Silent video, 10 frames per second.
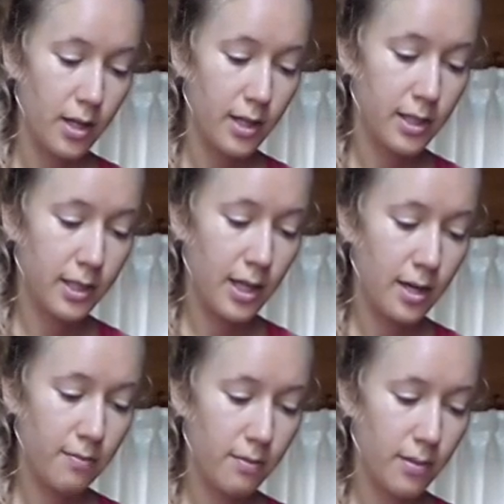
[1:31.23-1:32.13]
It's
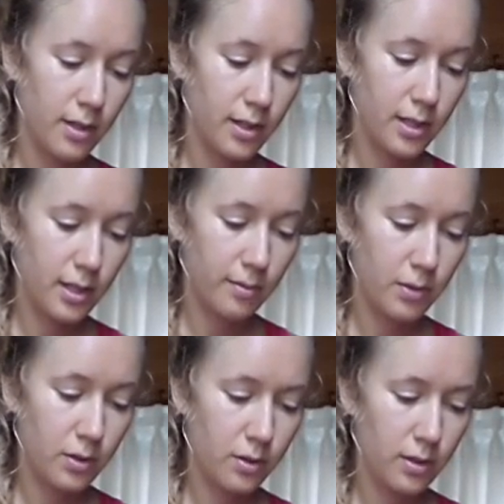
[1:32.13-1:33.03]
came, it's come,
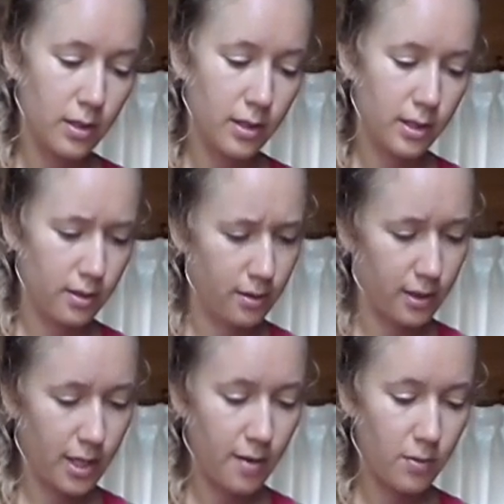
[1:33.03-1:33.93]
it's,
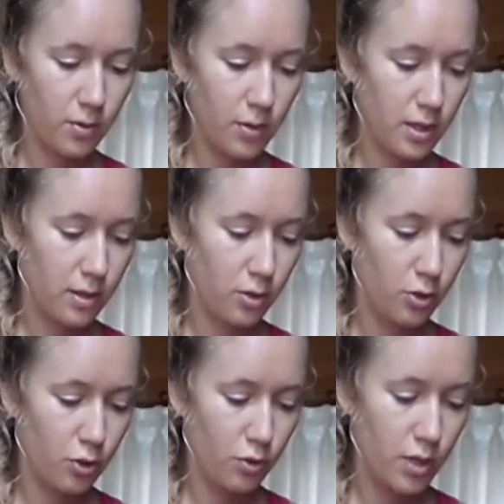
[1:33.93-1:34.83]
it came to me
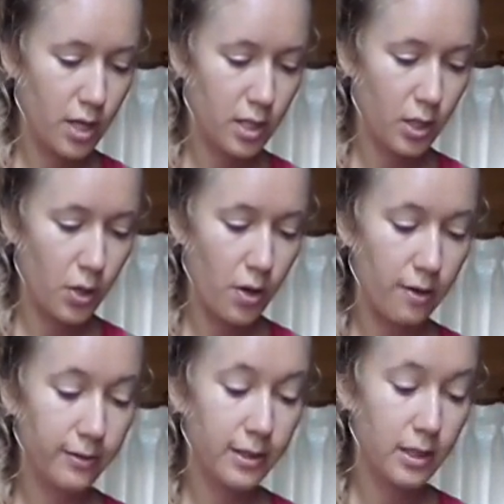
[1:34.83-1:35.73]
two days ago
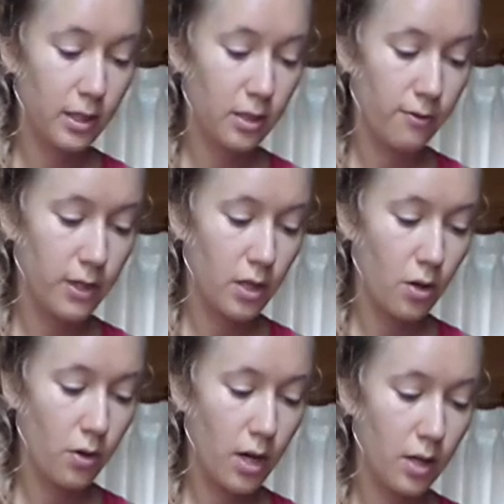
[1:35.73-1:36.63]
after seeing your
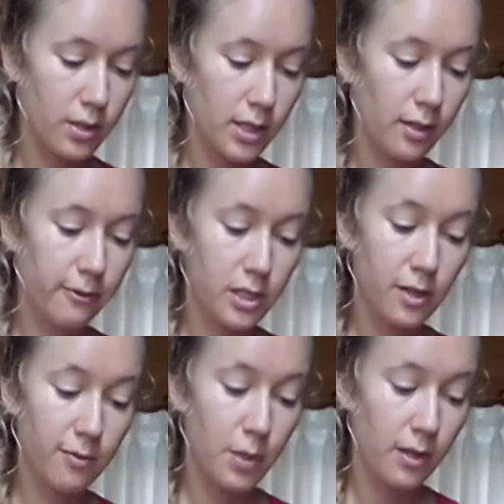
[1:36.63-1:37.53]
video, how selfish
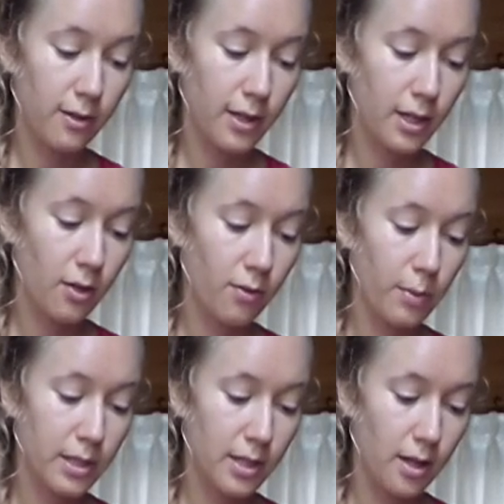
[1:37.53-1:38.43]
I've been thinking of
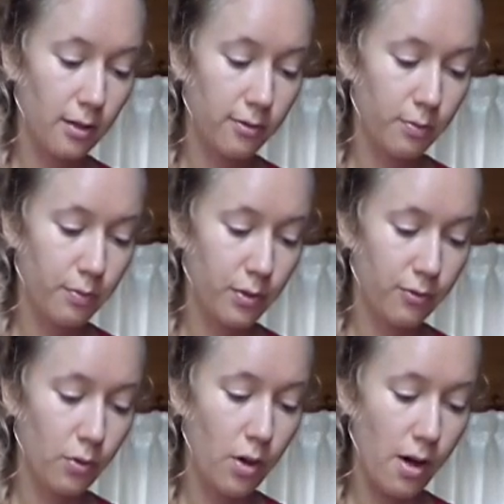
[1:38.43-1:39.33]
myself
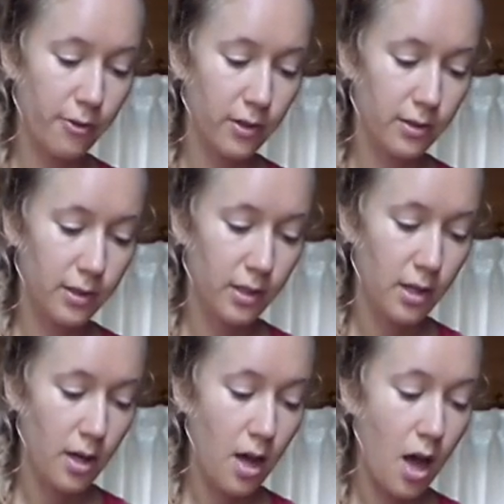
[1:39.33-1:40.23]
before others.
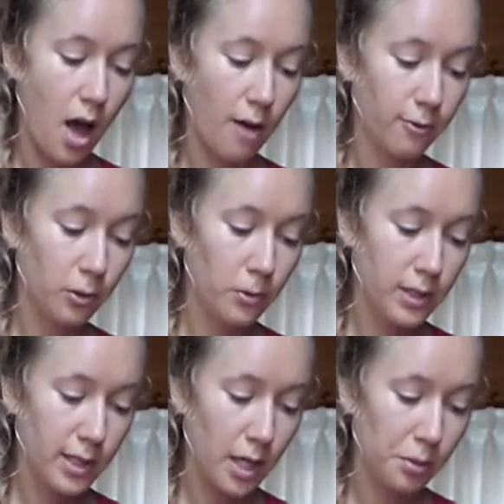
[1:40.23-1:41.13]
I've
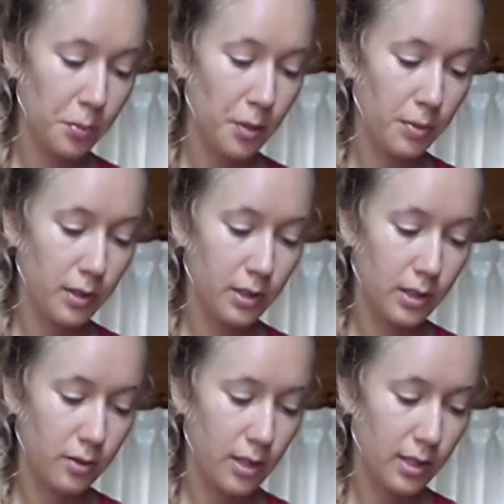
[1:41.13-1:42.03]
always helped people in the
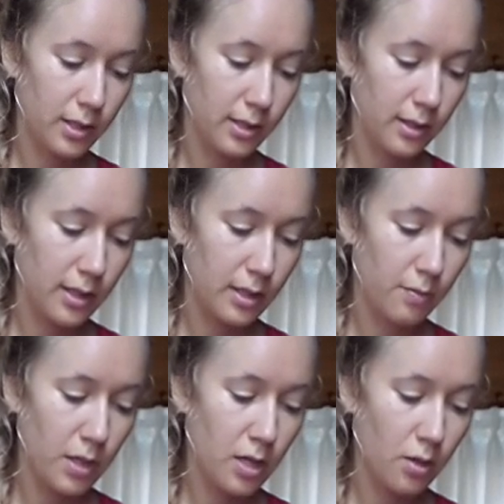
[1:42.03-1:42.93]
streets.
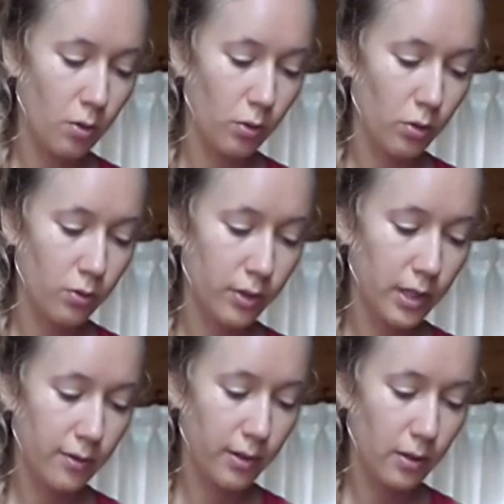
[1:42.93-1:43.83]
That's me all over
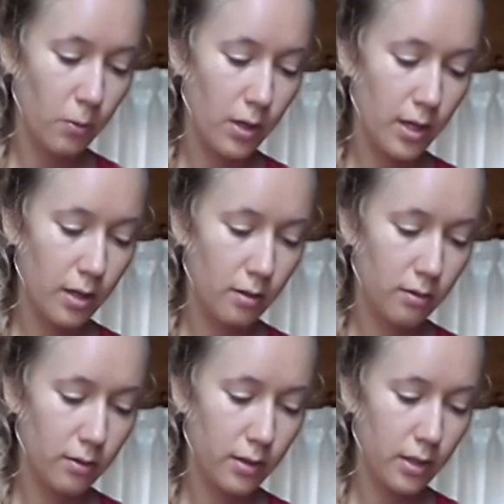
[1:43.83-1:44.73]
giving away.
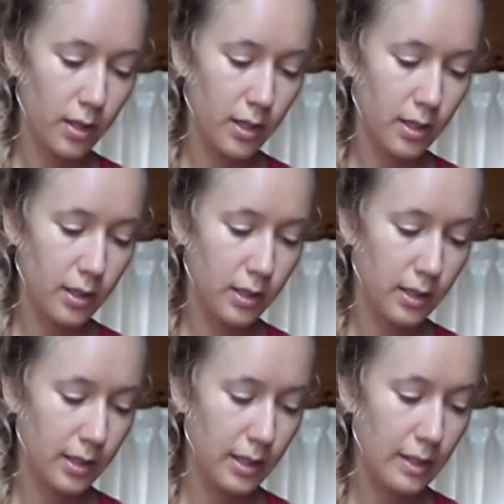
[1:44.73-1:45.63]

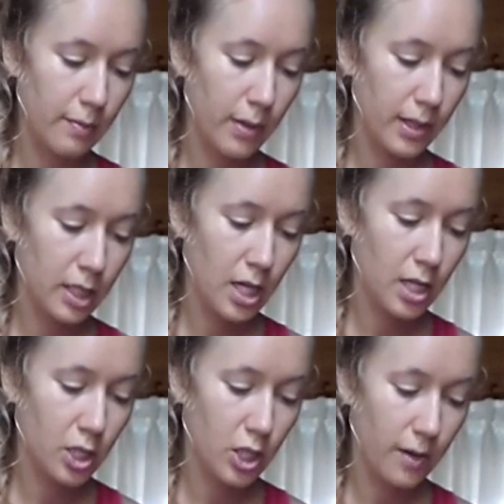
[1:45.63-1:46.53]
It's in my
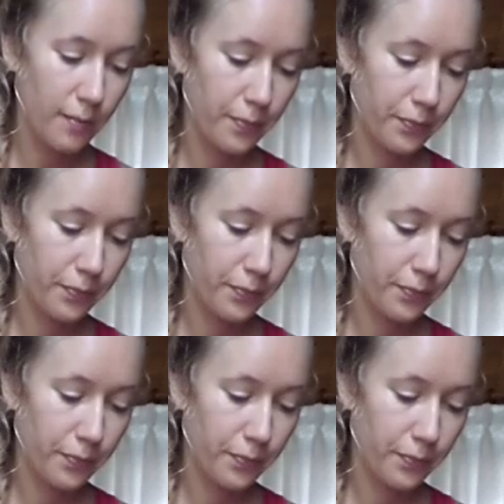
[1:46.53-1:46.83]
nature.